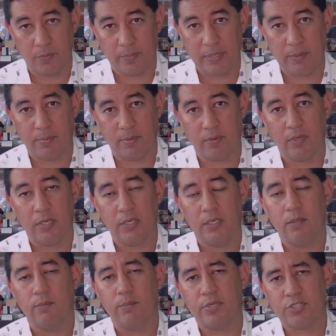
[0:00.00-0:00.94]
people,
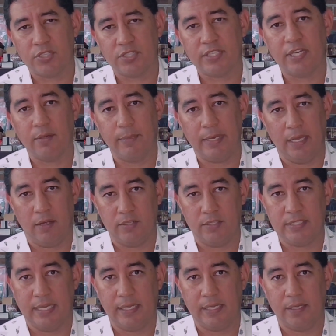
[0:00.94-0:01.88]
but just hear me out a
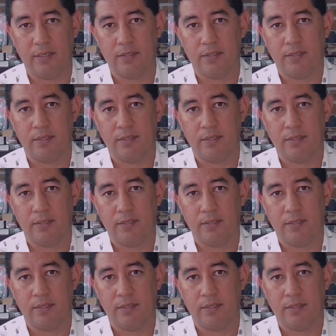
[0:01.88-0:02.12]
second.